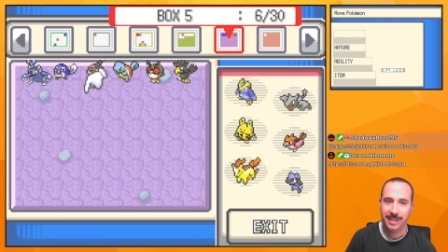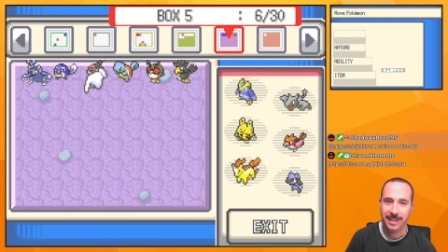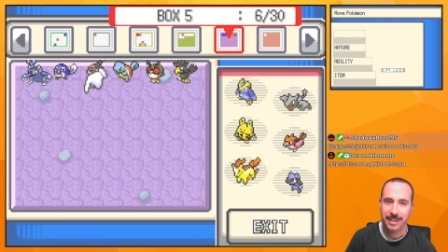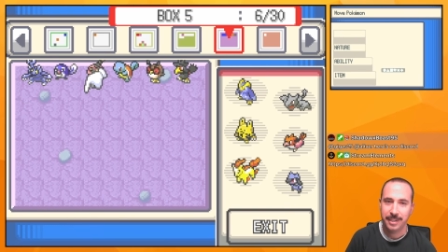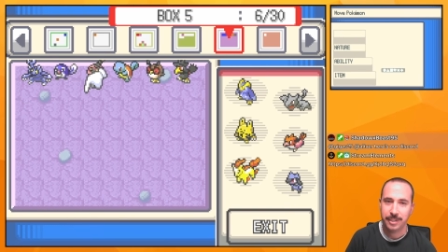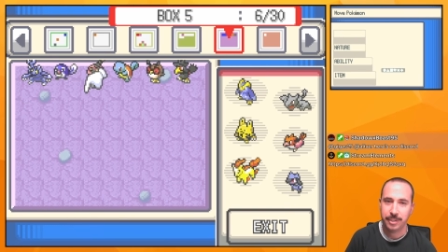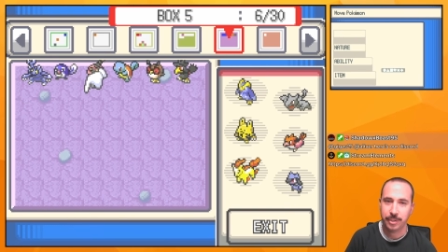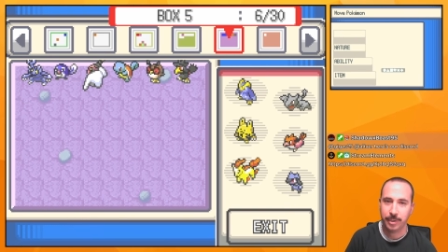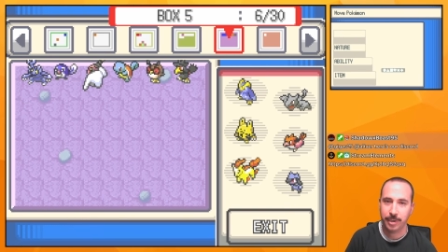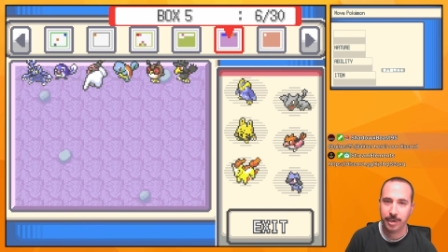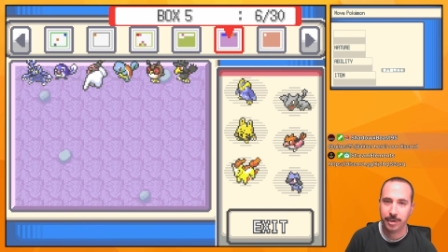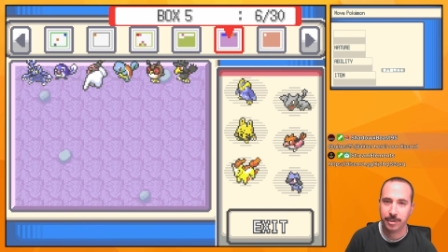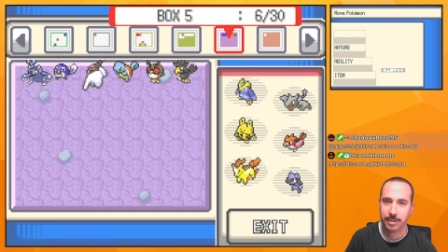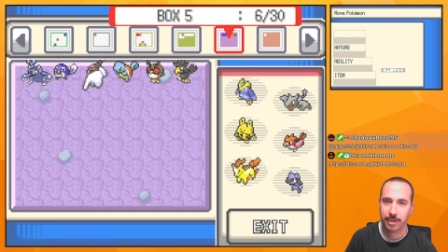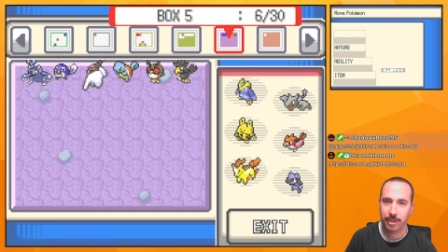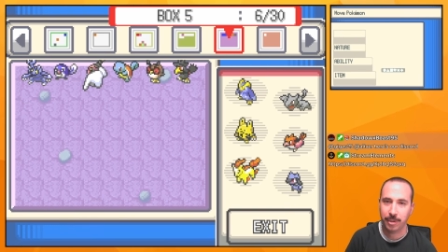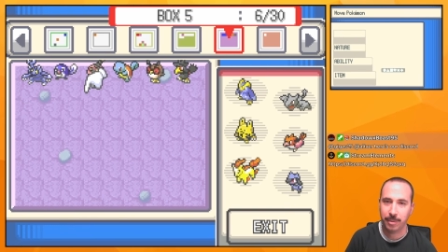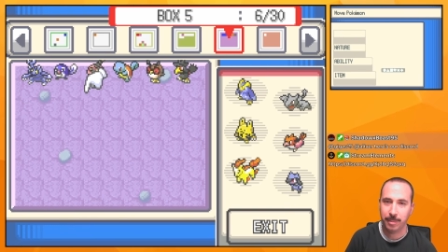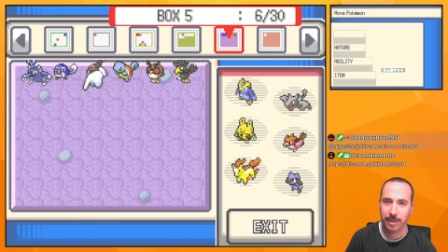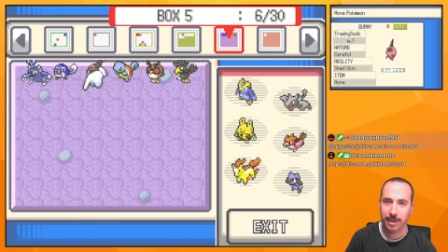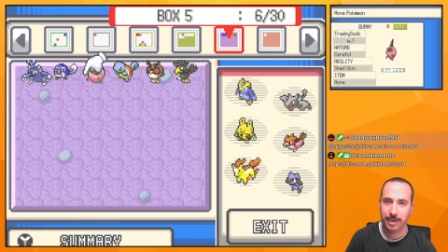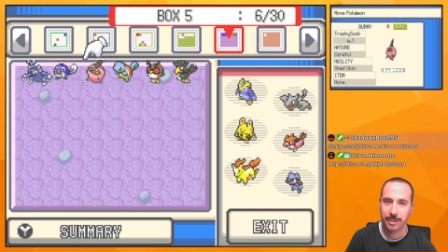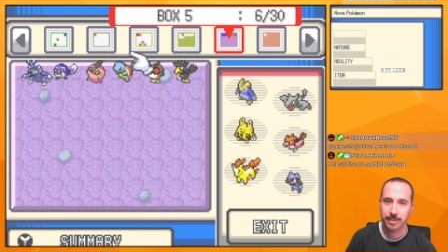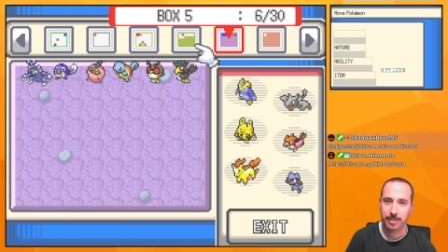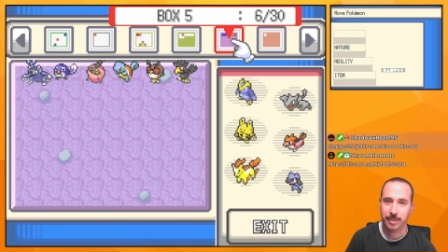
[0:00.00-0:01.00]
So here's all the
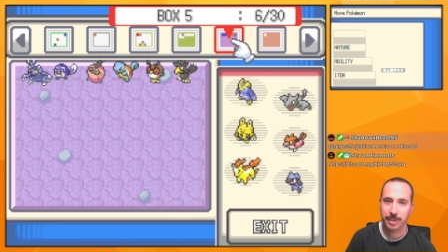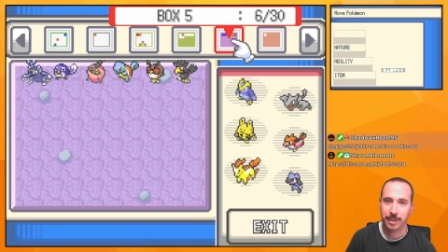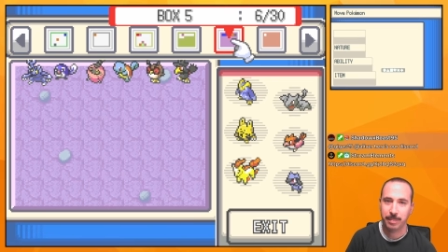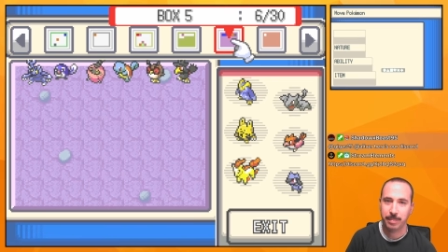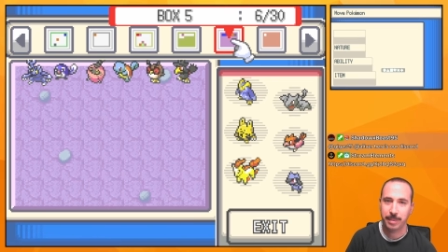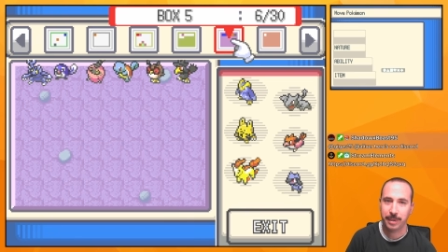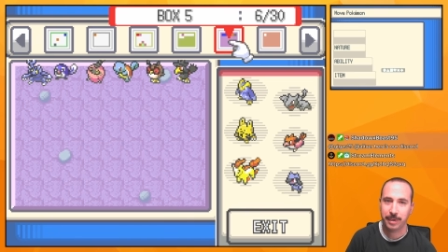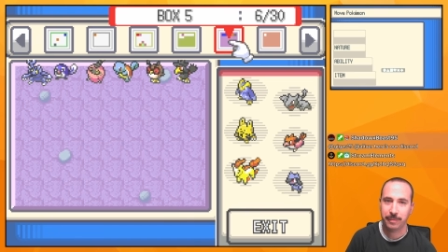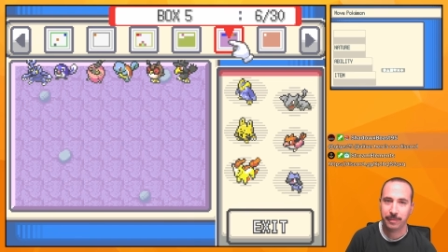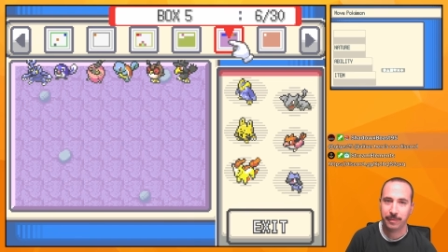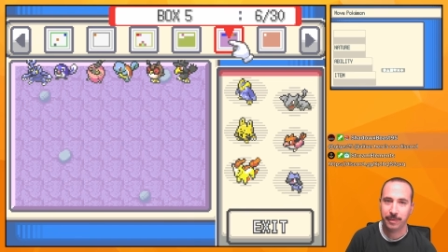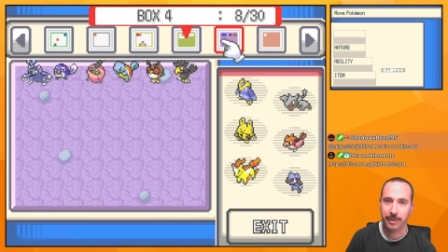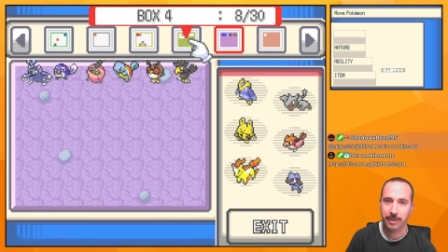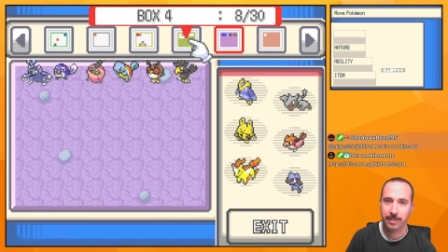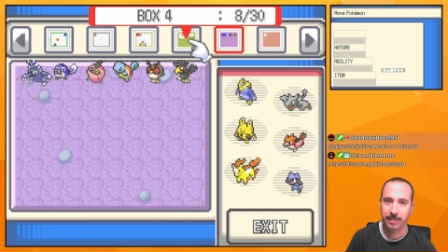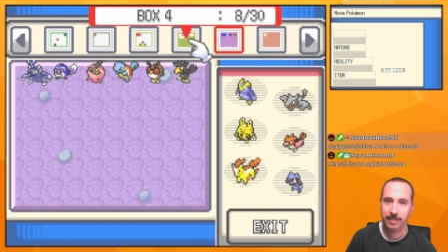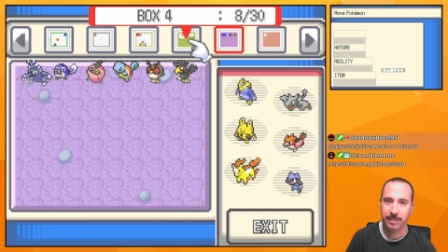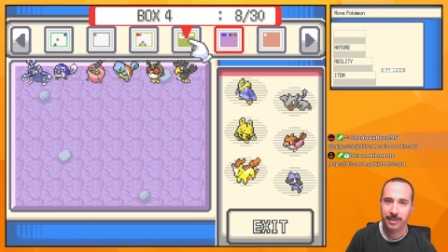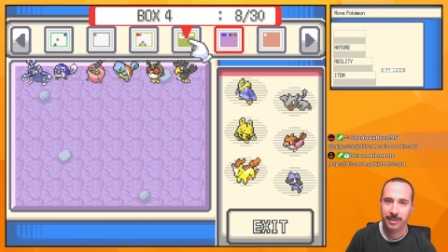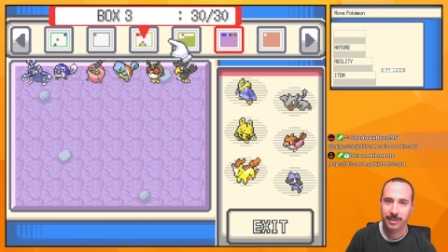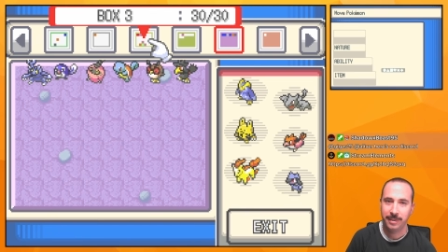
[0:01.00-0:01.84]
mons we can pick from.